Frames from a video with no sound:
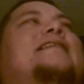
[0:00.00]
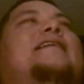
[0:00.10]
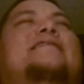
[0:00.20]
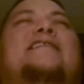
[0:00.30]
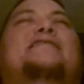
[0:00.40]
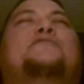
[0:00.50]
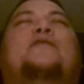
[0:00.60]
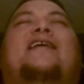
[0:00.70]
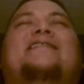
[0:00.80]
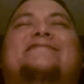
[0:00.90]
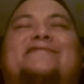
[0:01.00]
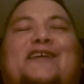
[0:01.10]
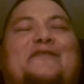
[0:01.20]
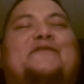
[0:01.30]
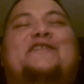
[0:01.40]
And that's why I
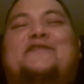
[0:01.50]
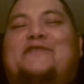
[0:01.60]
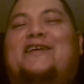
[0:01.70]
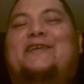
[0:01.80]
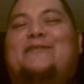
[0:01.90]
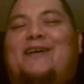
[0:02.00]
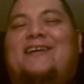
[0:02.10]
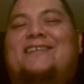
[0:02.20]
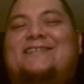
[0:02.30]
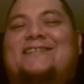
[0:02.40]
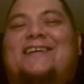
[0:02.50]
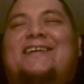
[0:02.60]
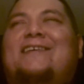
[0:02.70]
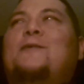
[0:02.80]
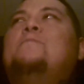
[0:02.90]
love this fucking rocking
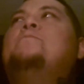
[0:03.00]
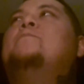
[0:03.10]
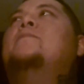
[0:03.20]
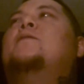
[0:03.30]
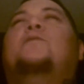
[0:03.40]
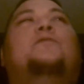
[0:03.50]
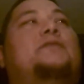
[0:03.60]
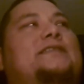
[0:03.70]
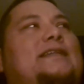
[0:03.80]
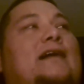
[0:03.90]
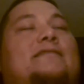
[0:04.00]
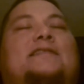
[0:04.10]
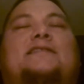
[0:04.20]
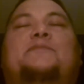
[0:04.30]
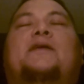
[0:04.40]
chair, which now
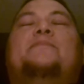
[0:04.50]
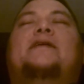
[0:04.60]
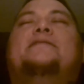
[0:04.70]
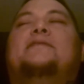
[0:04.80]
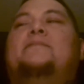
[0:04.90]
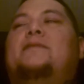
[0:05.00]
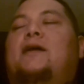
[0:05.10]
sits in my bedroom.